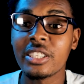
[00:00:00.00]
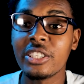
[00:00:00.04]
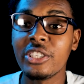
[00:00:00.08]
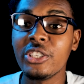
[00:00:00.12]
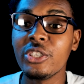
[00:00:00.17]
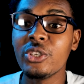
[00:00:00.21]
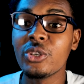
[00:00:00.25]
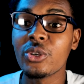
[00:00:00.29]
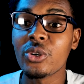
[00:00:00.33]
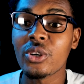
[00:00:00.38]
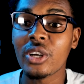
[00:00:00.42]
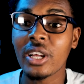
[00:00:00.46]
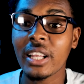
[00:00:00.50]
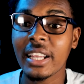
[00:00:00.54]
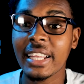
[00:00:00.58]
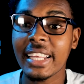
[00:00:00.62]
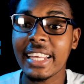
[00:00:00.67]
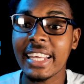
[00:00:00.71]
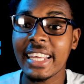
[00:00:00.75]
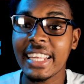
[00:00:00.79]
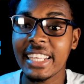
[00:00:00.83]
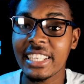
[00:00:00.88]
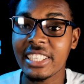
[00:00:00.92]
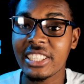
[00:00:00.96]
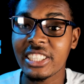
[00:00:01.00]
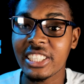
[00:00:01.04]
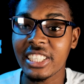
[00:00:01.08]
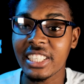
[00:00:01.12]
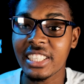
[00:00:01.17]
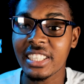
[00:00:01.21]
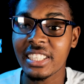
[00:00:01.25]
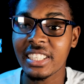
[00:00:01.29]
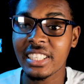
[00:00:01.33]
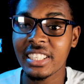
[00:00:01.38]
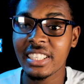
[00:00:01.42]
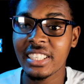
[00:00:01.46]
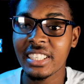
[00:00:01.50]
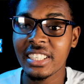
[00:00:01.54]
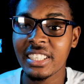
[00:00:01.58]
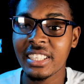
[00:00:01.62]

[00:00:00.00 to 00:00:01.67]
neural engine